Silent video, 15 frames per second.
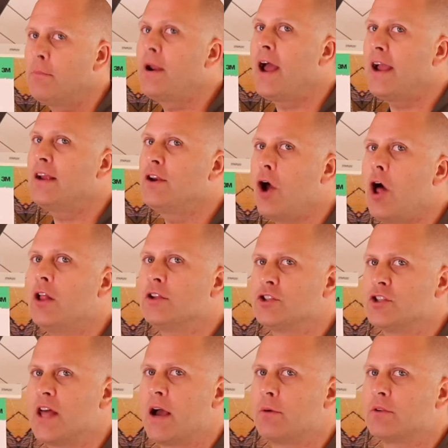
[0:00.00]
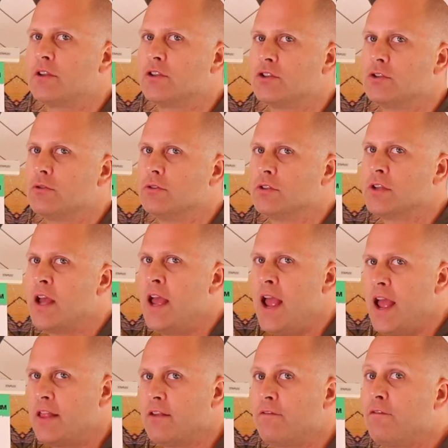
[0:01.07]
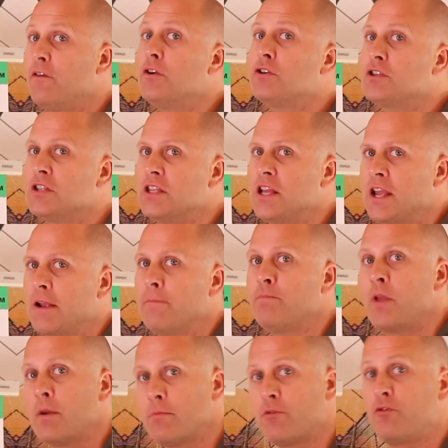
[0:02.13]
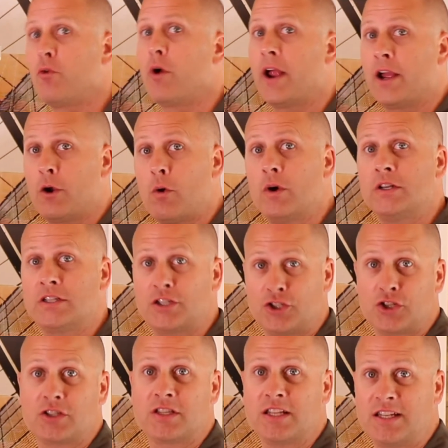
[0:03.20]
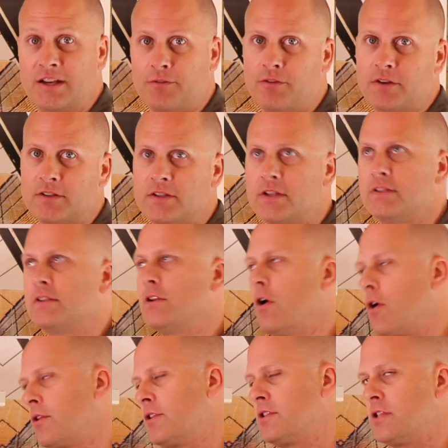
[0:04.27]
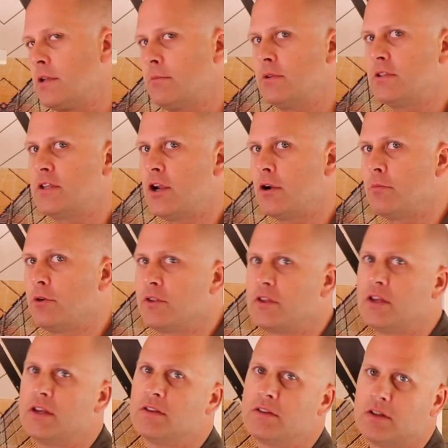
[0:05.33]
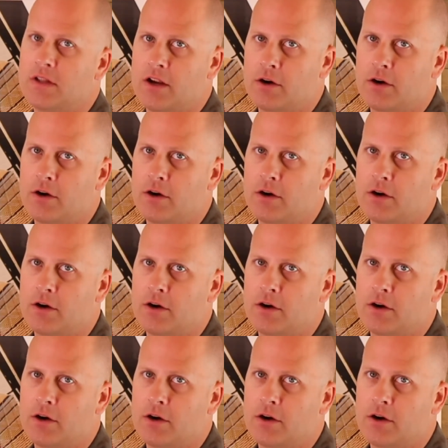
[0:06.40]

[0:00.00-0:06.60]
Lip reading: but I acknowledge that with the students. And the first thing, before I go into just the differences and the sim is terrible at this and the